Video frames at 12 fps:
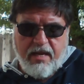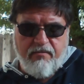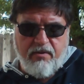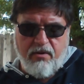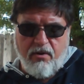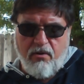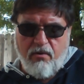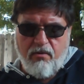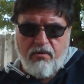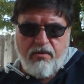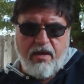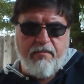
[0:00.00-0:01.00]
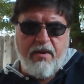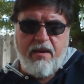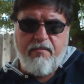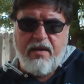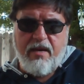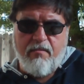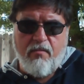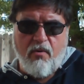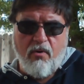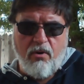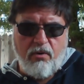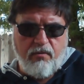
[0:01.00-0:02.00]
even though they may be
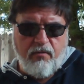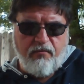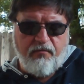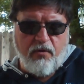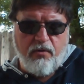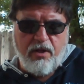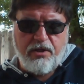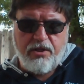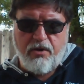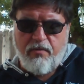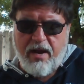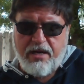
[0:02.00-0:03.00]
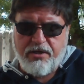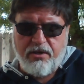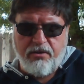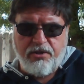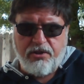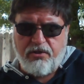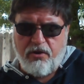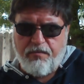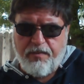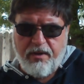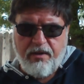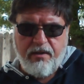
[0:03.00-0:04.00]
immoral, foolish, irrational,
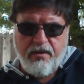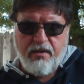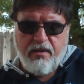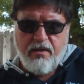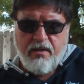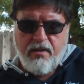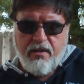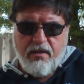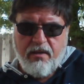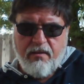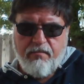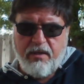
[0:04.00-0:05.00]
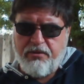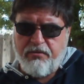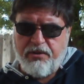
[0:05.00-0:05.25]
stupid. But